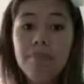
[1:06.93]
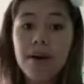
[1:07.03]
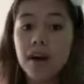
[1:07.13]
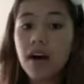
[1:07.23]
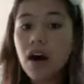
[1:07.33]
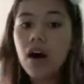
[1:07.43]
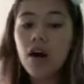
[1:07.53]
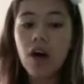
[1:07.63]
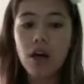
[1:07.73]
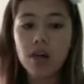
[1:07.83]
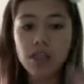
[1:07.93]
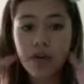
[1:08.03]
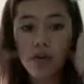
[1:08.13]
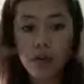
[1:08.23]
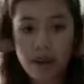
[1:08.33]
But
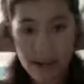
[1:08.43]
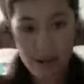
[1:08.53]
also, right now,